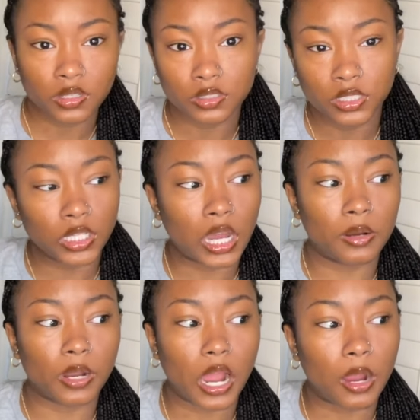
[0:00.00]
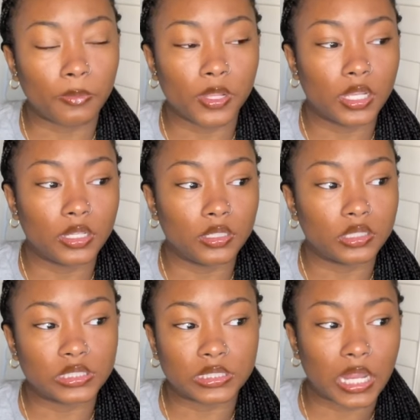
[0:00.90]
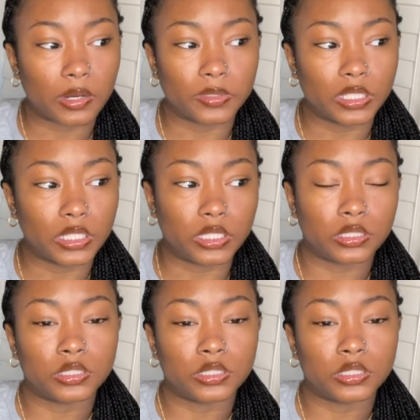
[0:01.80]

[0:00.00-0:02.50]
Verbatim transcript: yeah, I'm really, it's not really,